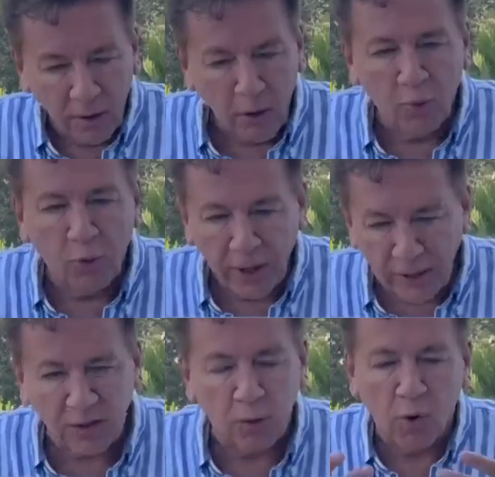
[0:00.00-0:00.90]
you know, put into
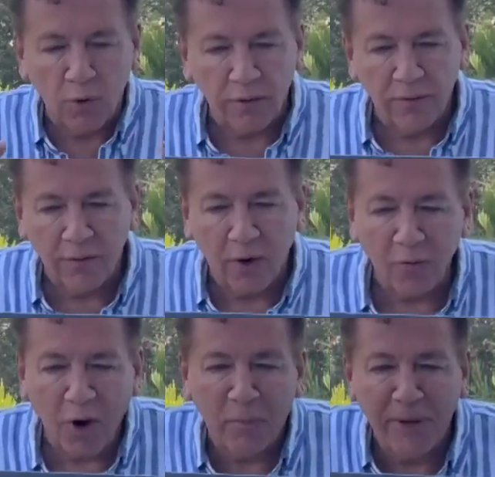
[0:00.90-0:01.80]
the world
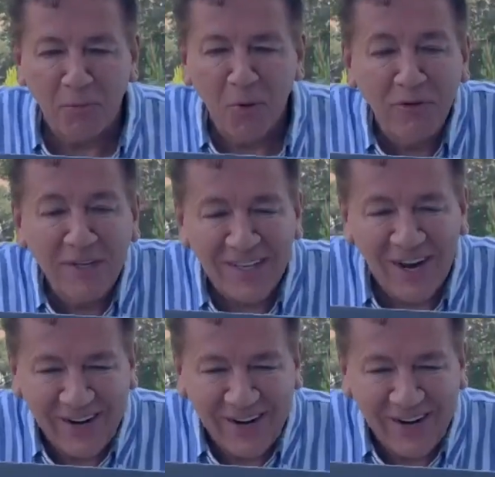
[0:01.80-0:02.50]
of being a movie star?